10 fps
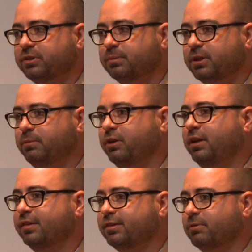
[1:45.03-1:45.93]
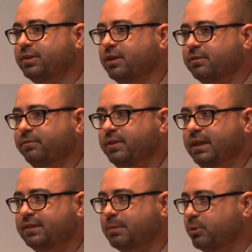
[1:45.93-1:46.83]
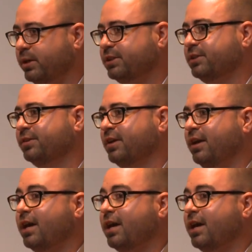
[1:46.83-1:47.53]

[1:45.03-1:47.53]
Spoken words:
Muslim communities as a result of these operations.